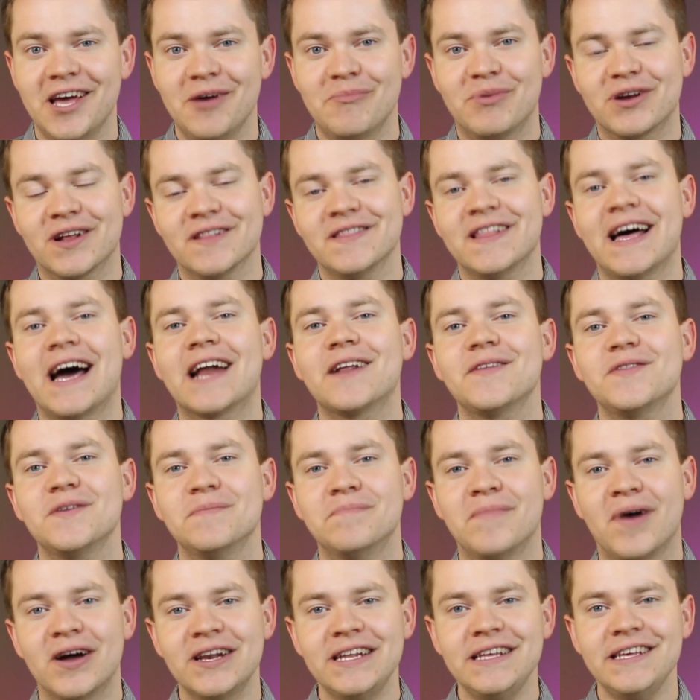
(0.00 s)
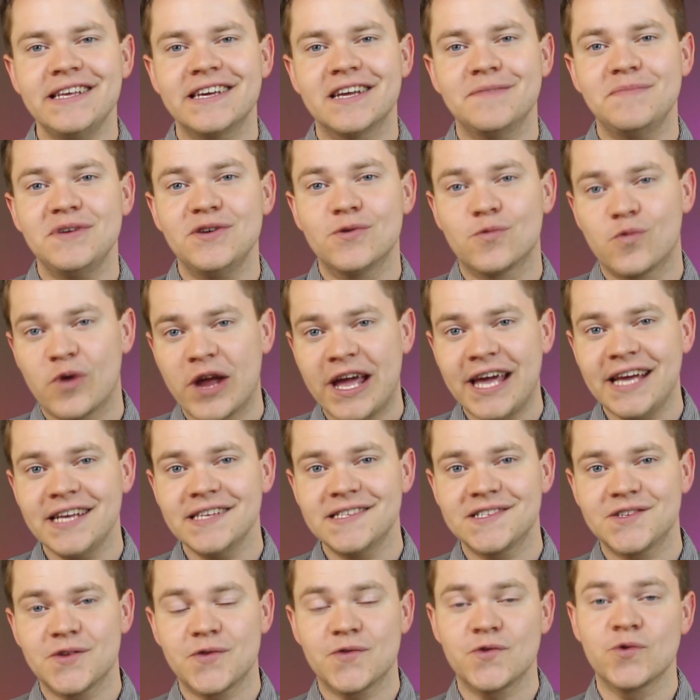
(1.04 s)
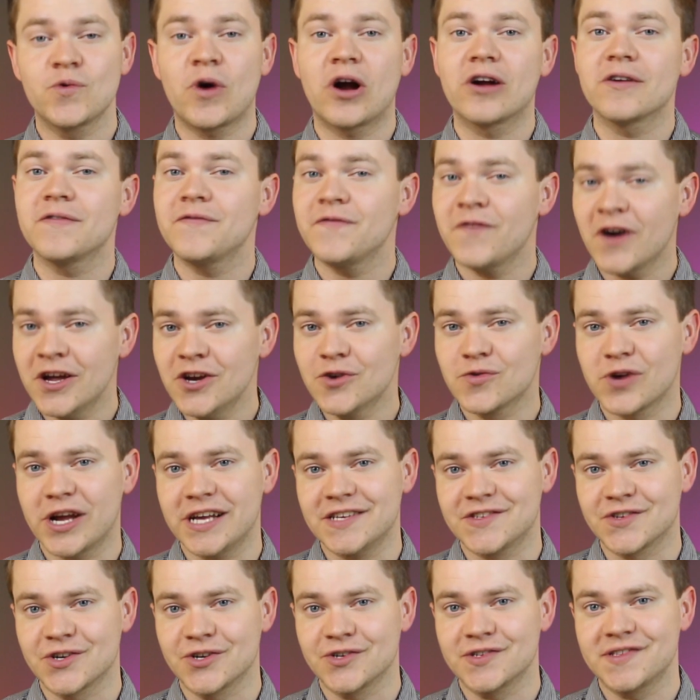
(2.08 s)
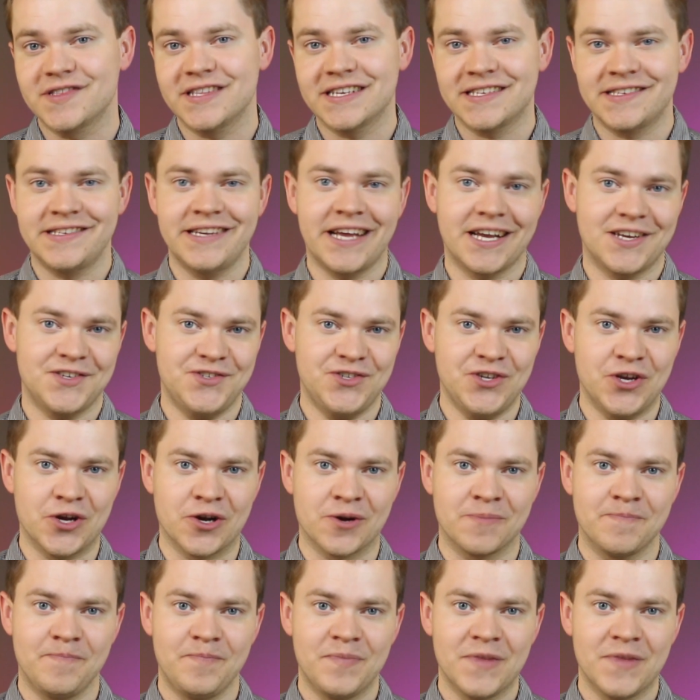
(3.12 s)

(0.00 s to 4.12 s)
but a lot of the money can be raised through our fundraisers this next year.